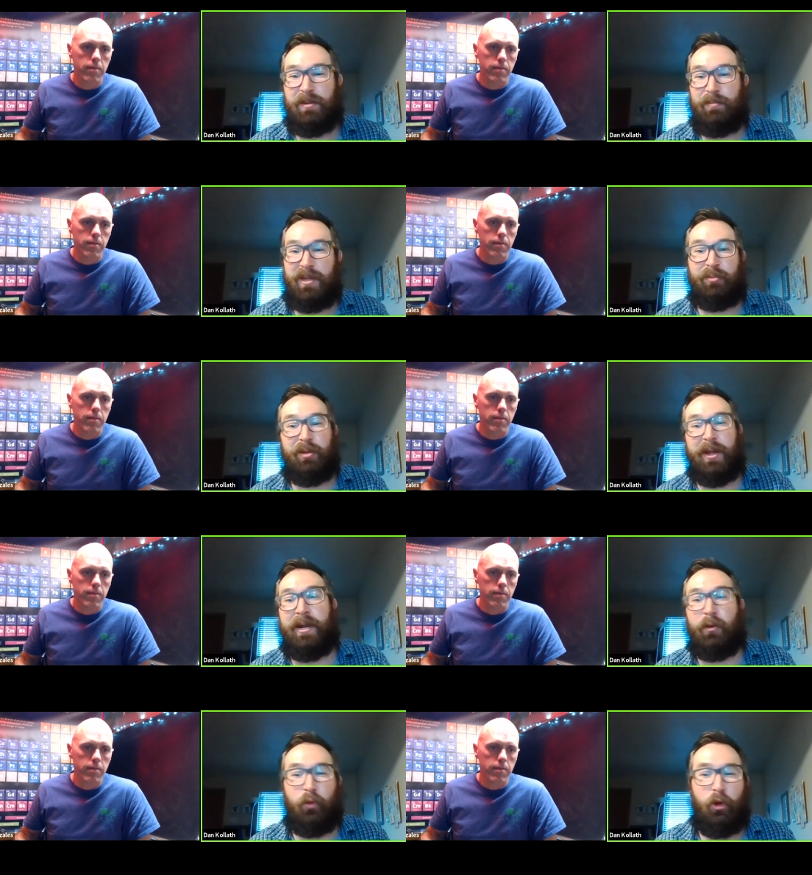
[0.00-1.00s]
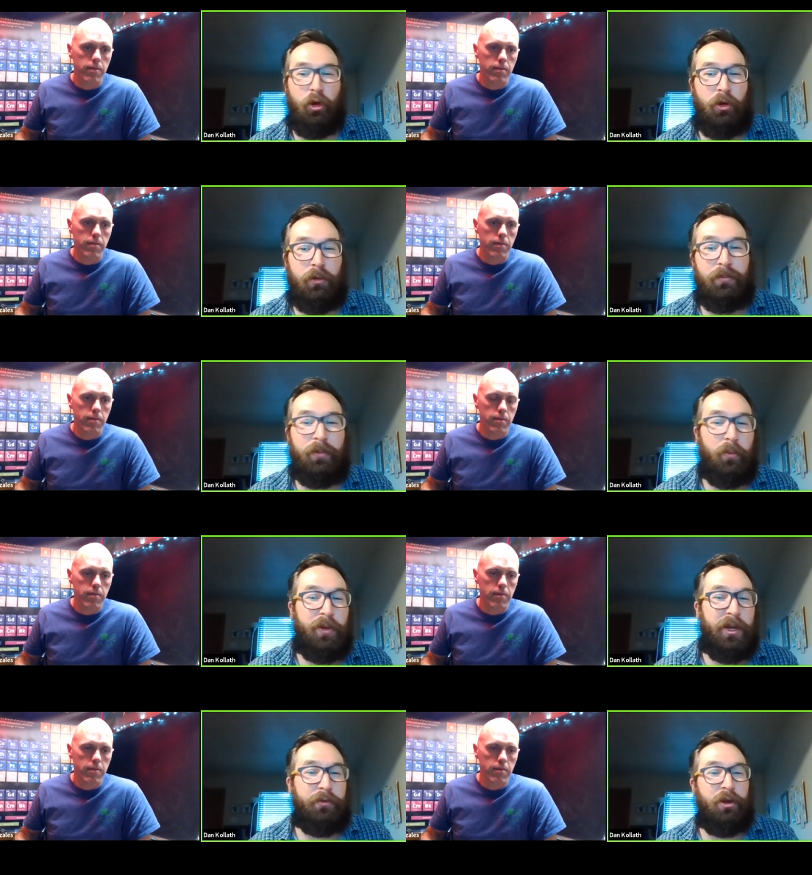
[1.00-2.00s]
Speaker 1: to be playing a role, but
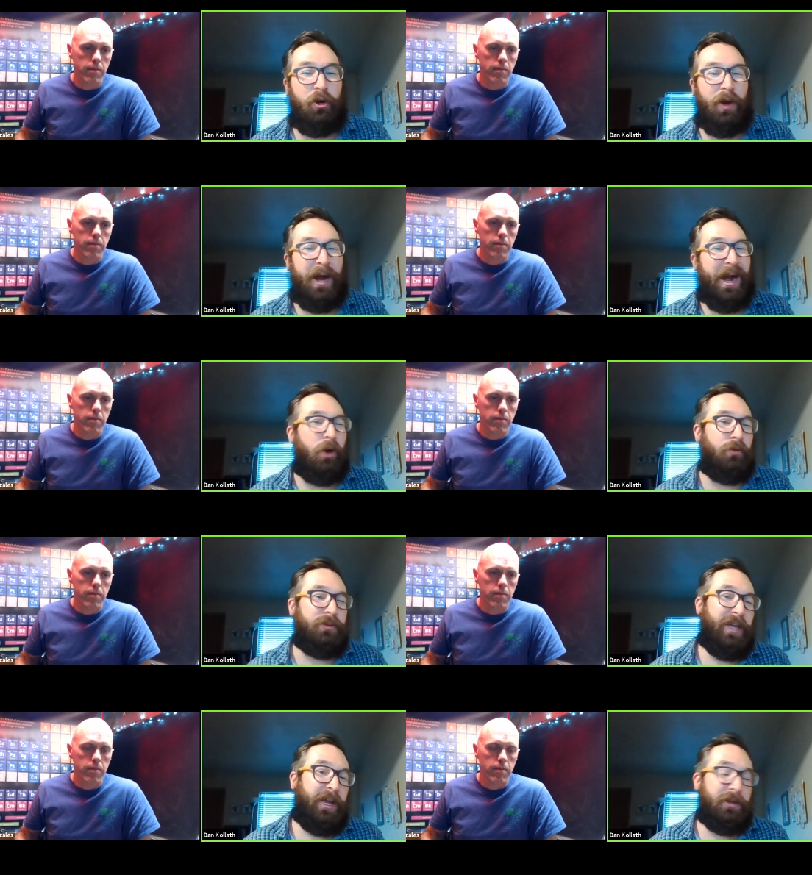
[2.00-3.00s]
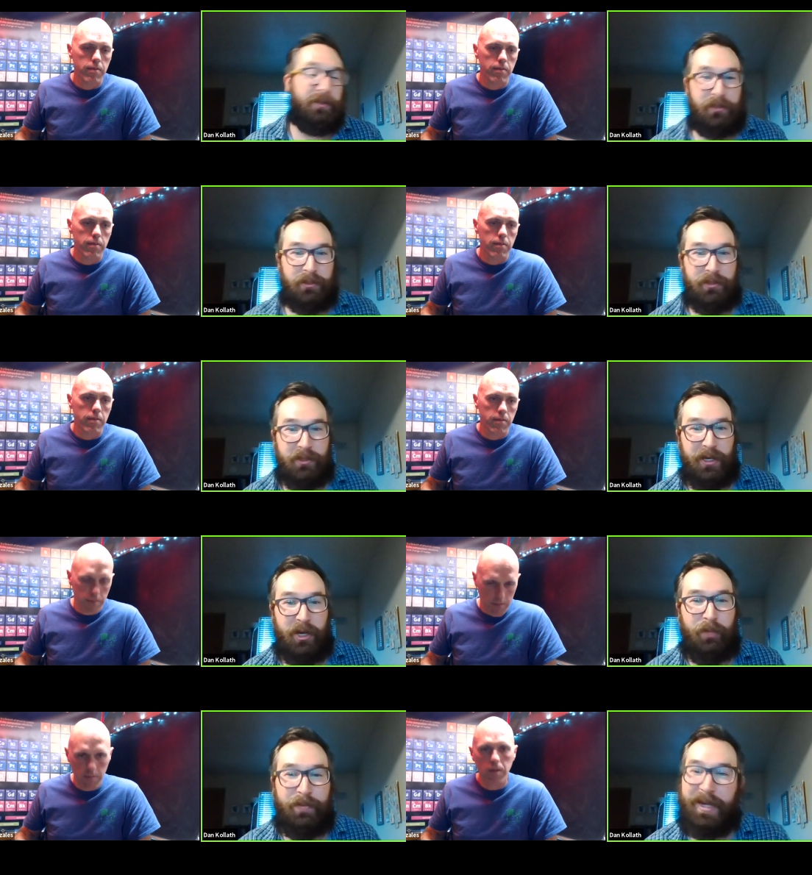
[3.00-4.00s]
we don't know how yet. I
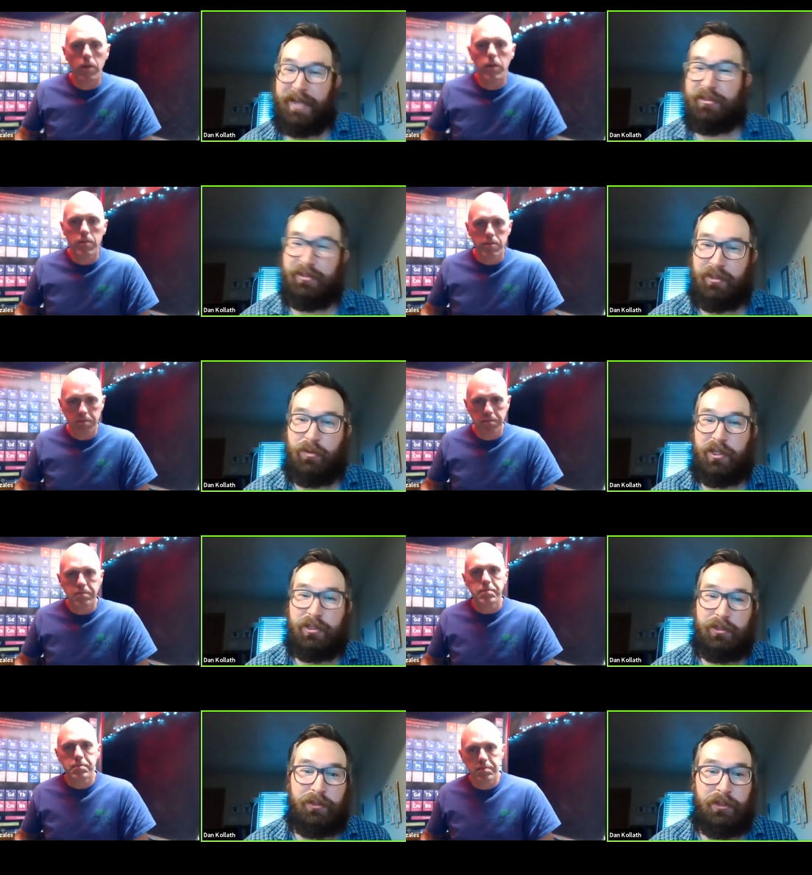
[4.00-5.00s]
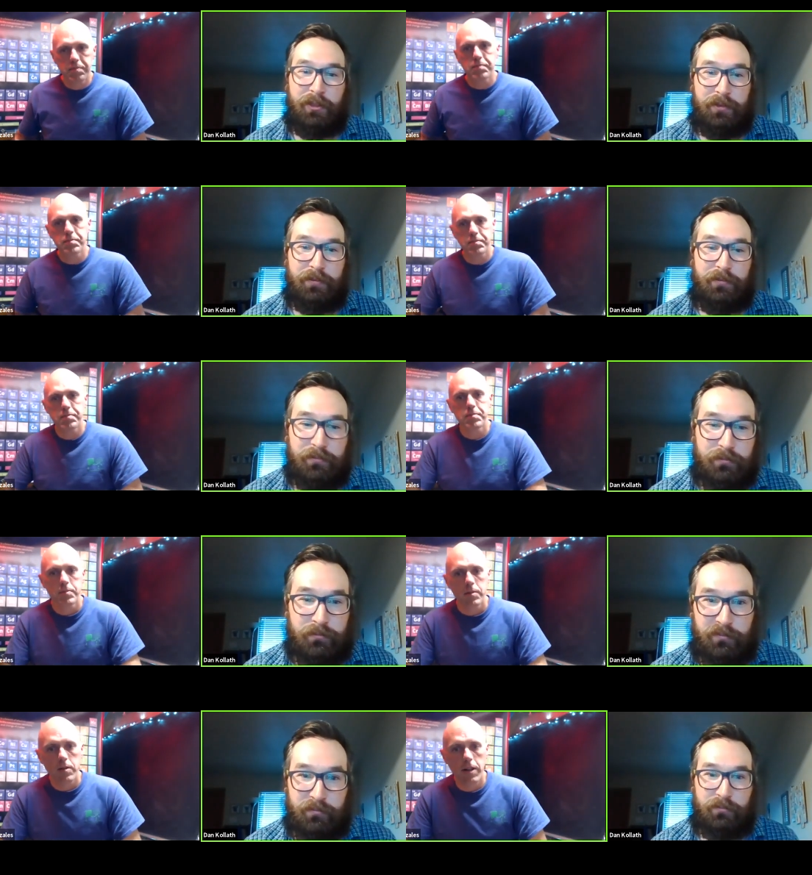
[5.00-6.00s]
hope that answers the question.
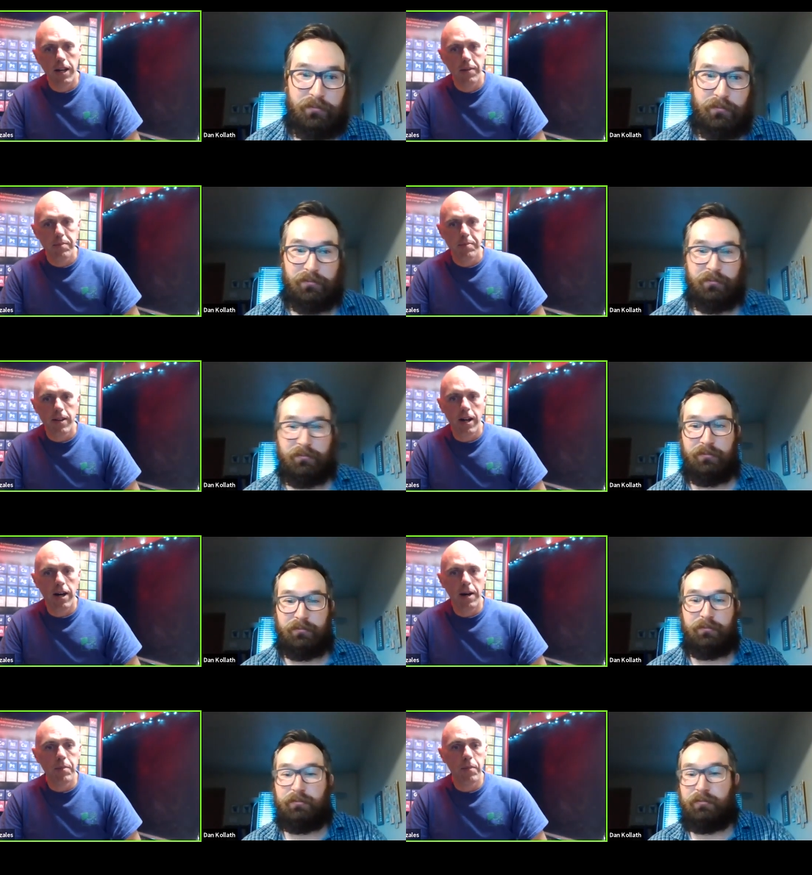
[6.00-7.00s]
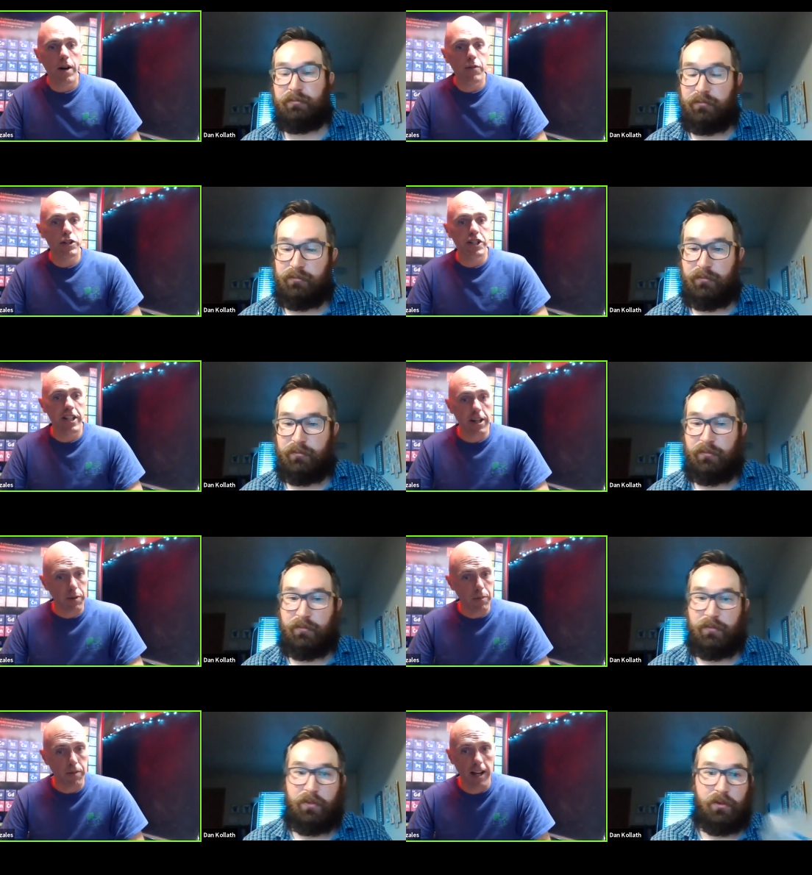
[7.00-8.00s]
Speaker 2: Okay. Um, Virginia
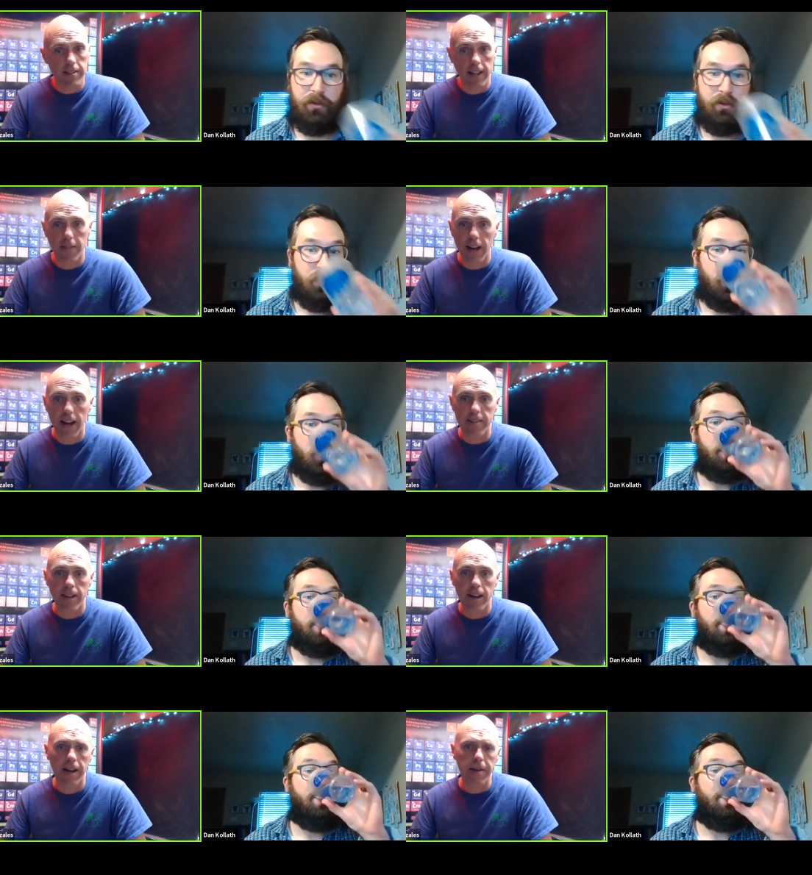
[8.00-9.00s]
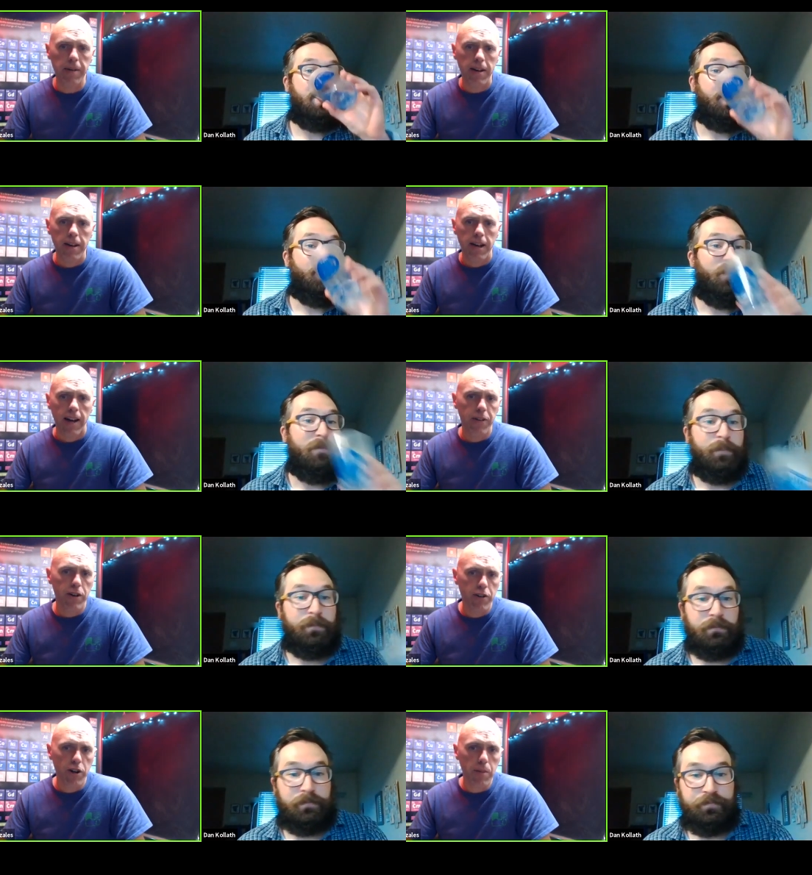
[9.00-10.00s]
from Flagstaff asks, uh, I
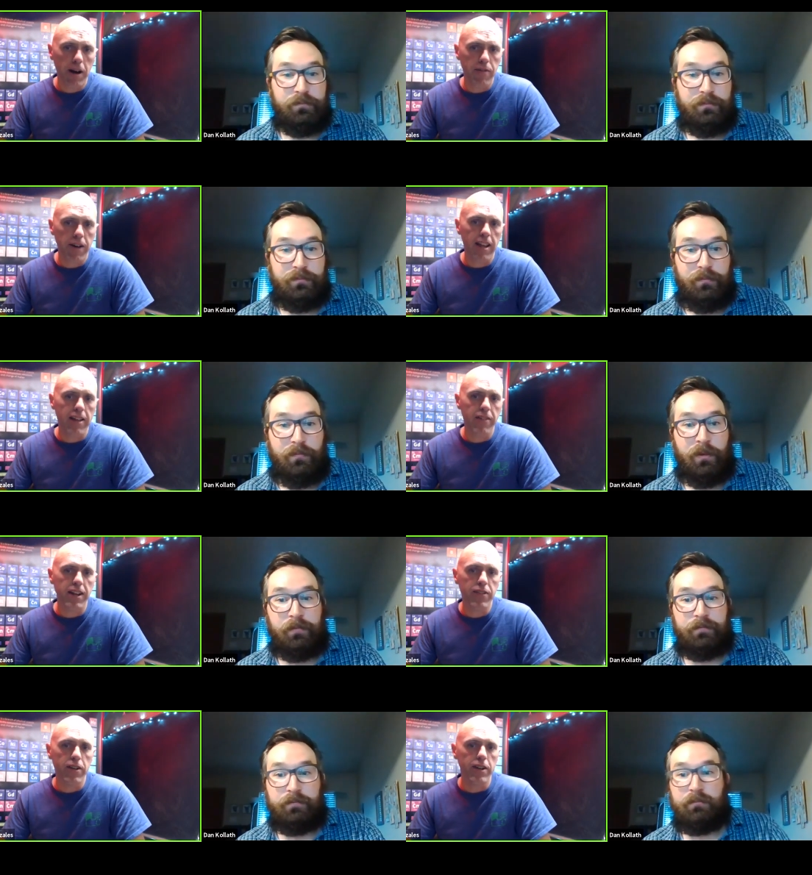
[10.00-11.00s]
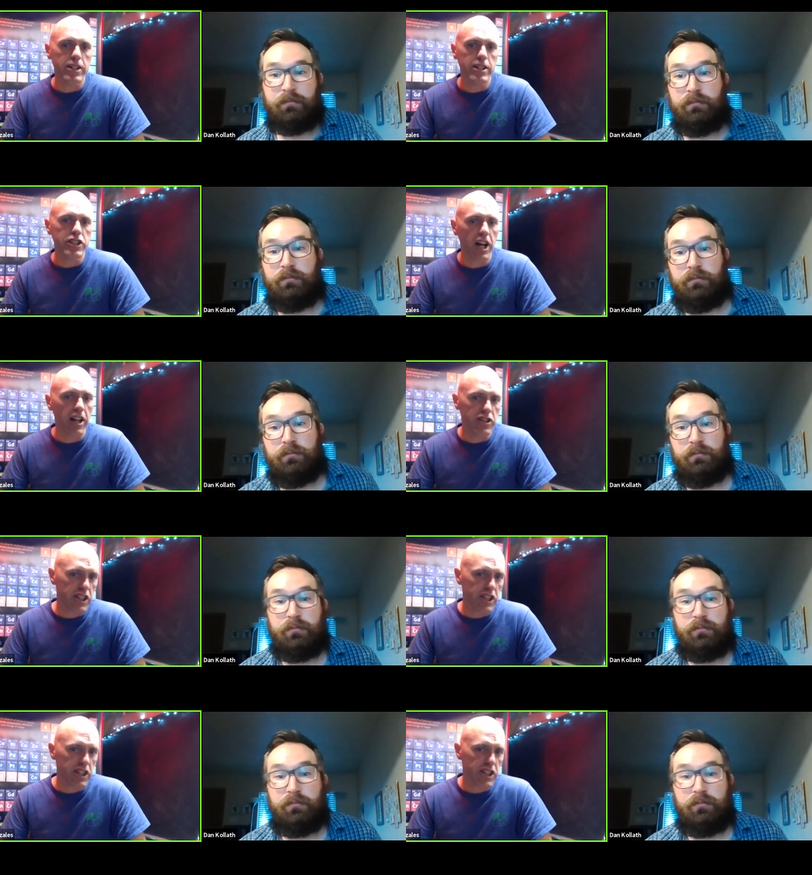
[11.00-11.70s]
first heard about valley fever in geology